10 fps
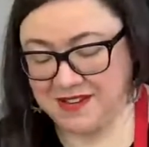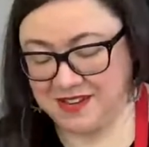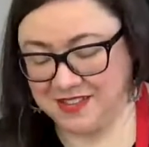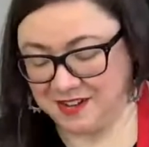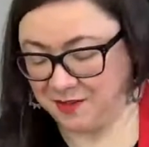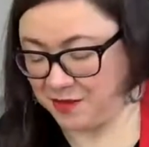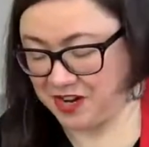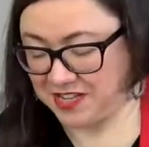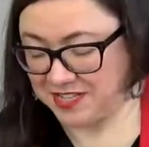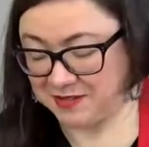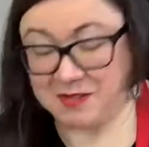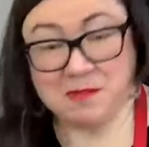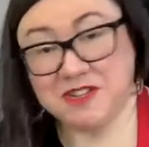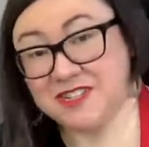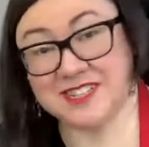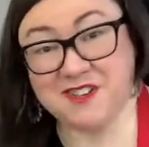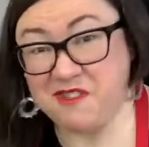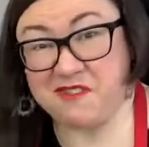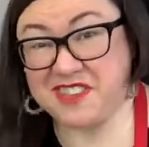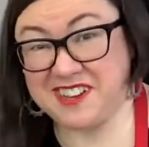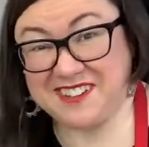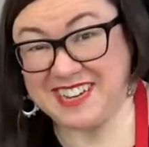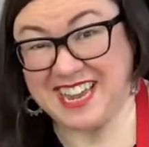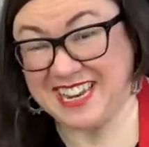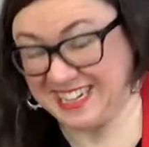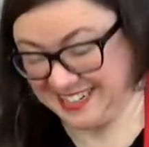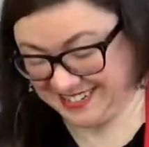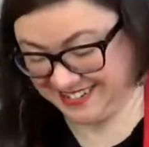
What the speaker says: and then you forget something, but you just go over there and get it